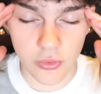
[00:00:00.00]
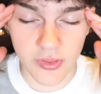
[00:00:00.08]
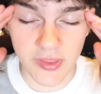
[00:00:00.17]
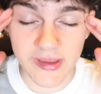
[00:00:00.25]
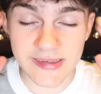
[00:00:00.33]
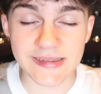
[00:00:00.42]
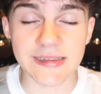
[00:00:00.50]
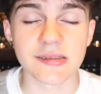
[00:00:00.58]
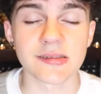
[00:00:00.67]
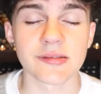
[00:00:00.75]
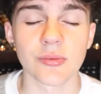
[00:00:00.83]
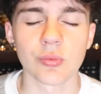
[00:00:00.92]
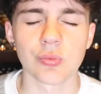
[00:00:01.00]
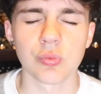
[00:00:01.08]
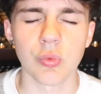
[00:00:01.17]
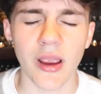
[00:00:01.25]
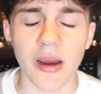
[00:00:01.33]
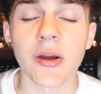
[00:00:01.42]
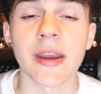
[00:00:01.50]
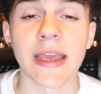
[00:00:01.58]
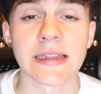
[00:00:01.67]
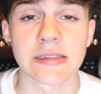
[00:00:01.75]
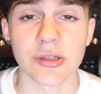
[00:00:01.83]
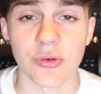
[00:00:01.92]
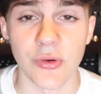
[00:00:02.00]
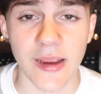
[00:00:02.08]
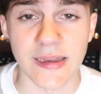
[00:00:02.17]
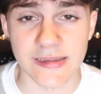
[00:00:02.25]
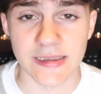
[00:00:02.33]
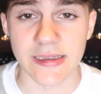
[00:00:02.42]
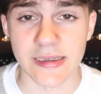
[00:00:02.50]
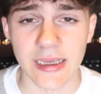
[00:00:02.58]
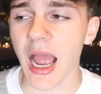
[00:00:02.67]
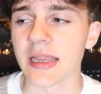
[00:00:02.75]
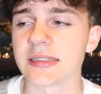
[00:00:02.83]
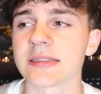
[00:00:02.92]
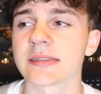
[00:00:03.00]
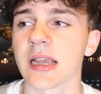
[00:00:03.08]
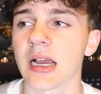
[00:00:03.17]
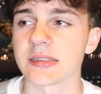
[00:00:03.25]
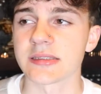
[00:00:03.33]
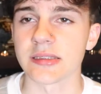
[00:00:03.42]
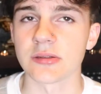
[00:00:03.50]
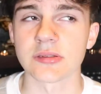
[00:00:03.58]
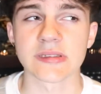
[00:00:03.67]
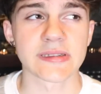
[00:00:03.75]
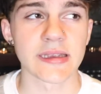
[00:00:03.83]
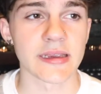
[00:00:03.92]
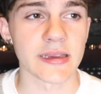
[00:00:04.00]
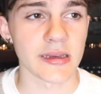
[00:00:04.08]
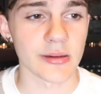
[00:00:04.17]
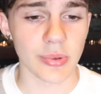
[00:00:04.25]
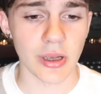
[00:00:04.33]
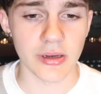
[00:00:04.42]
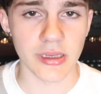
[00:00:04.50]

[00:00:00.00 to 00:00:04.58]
This is where it gets crazy. I just got chills thinking about